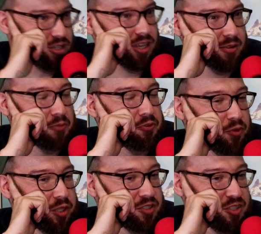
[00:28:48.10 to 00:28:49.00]
have to
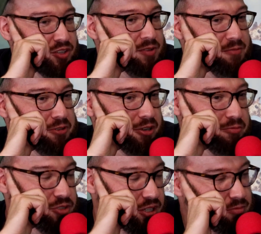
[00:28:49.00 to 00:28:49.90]
fucking sell my
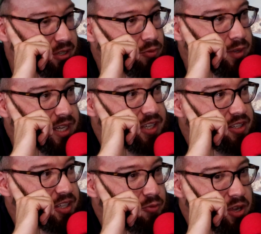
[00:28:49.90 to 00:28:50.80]
pickup truck. I'm like,
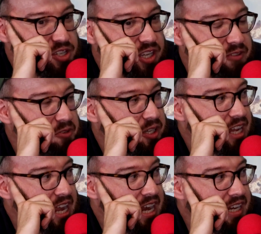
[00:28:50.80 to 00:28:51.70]
why'd you get a
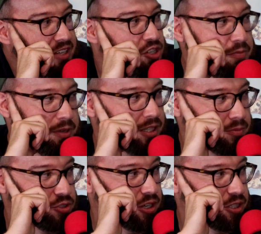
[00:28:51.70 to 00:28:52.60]
fucking 80G
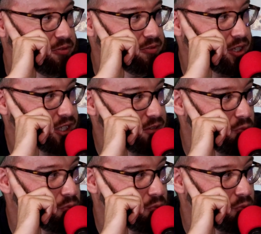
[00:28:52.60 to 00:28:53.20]
pickup truck, you fucking